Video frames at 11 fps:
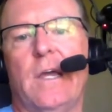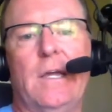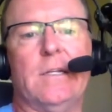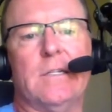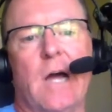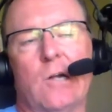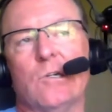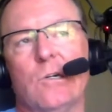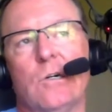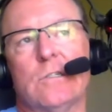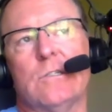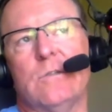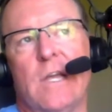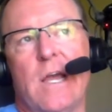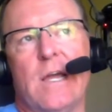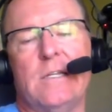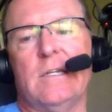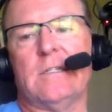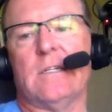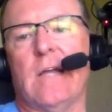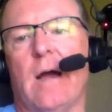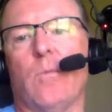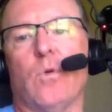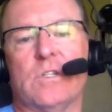He and Dr. Hooks, who the AD at the time,